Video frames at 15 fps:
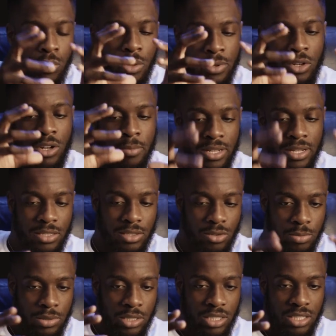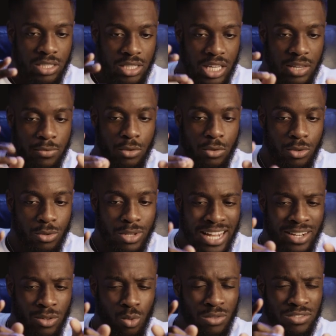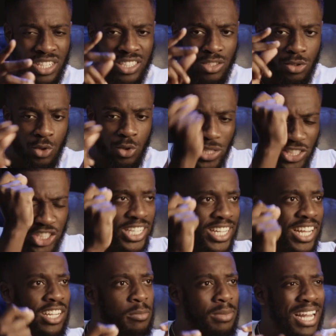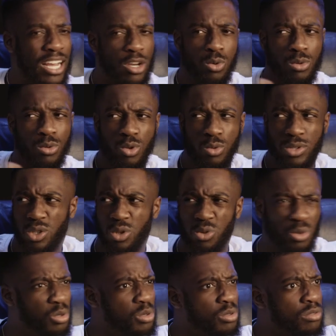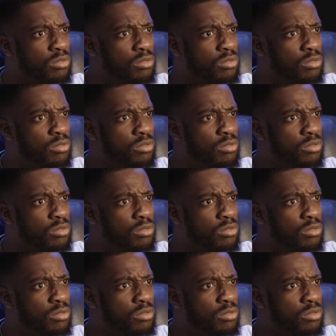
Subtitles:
women on a pedestal, because if you do that and all of a sudden you switch it, they're going to be like, who are you?